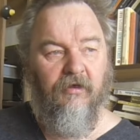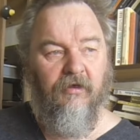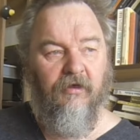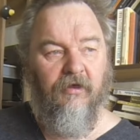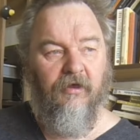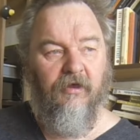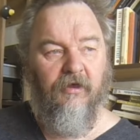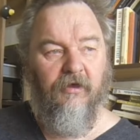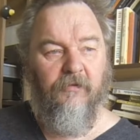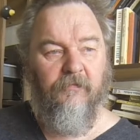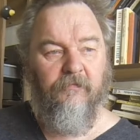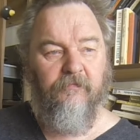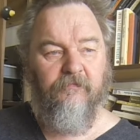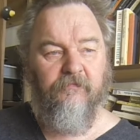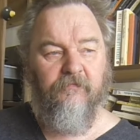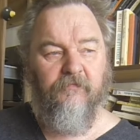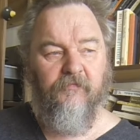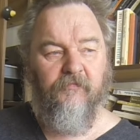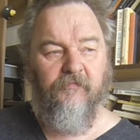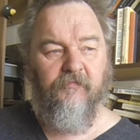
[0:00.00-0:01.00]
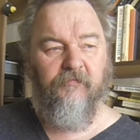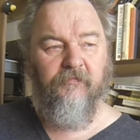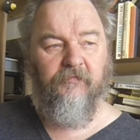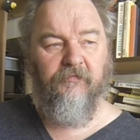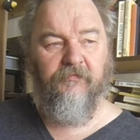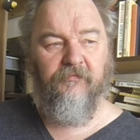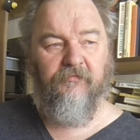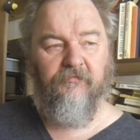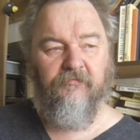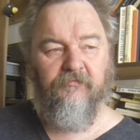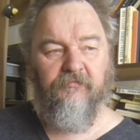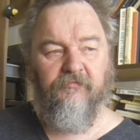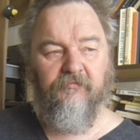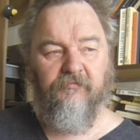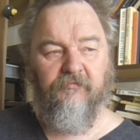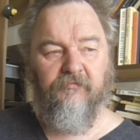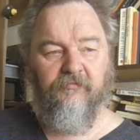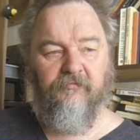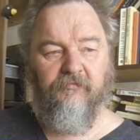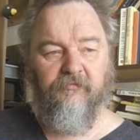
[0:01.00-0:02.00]

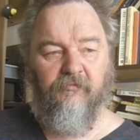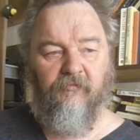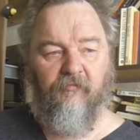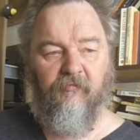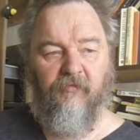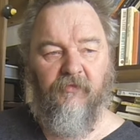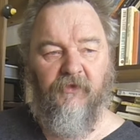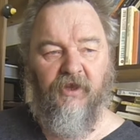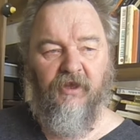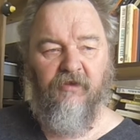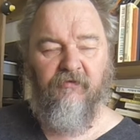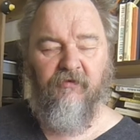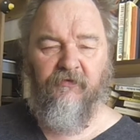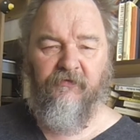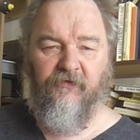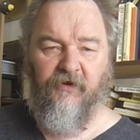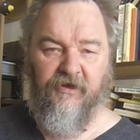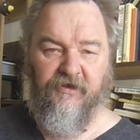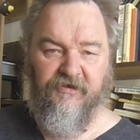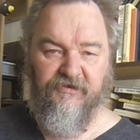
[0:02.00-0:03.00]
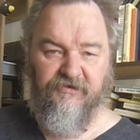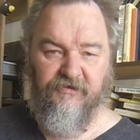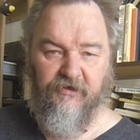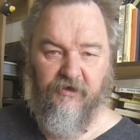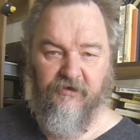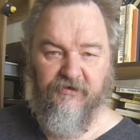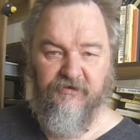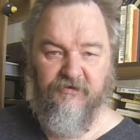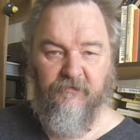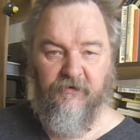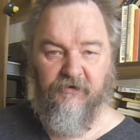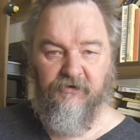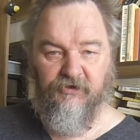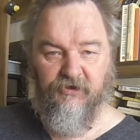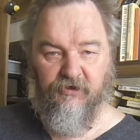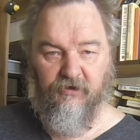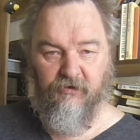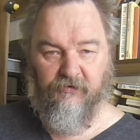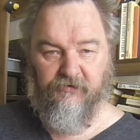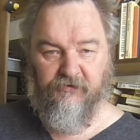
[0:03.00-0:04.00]
If a fight starts among
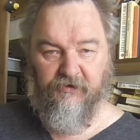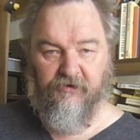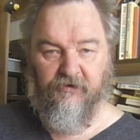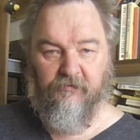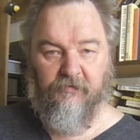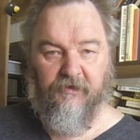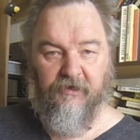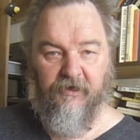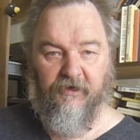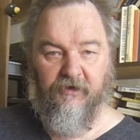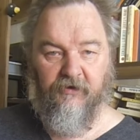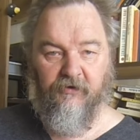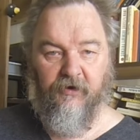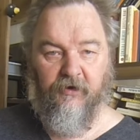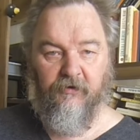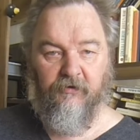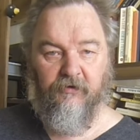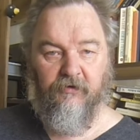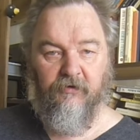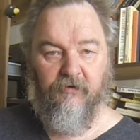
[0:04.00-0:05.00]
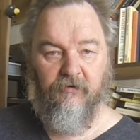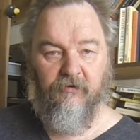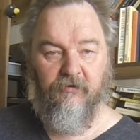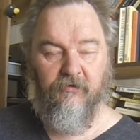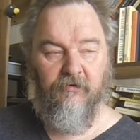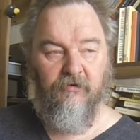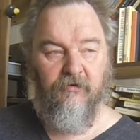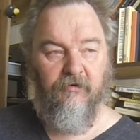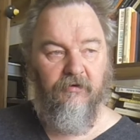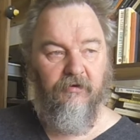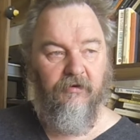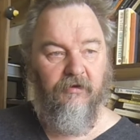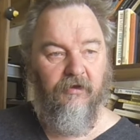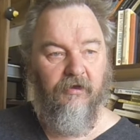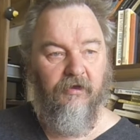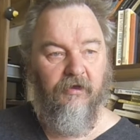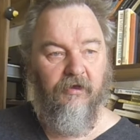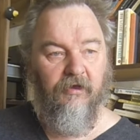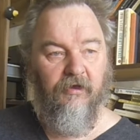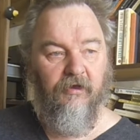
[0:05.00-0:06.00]
children in a playground,
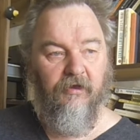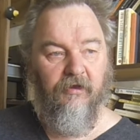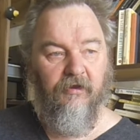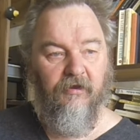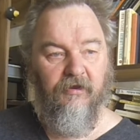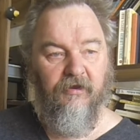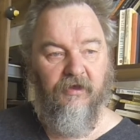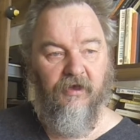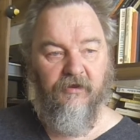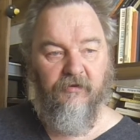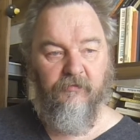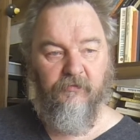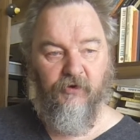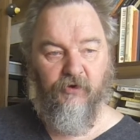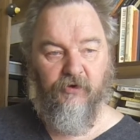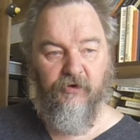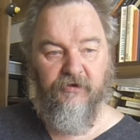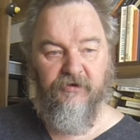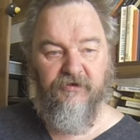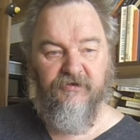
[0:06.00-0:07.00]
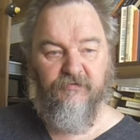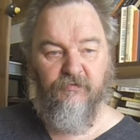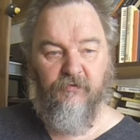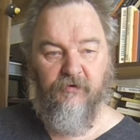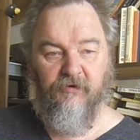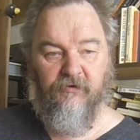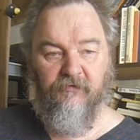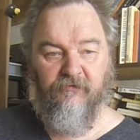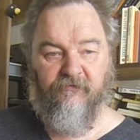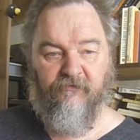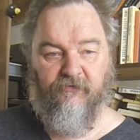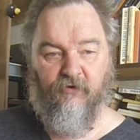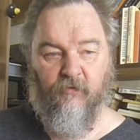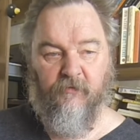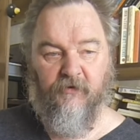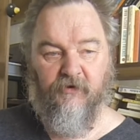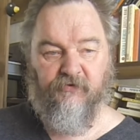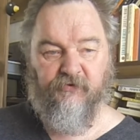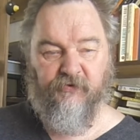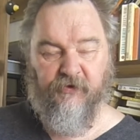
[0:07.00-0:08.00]
the other boys will
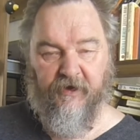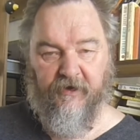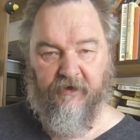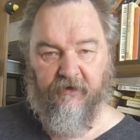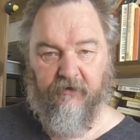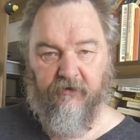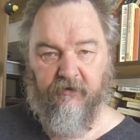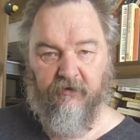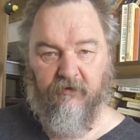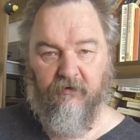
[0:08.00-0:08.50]
form a ring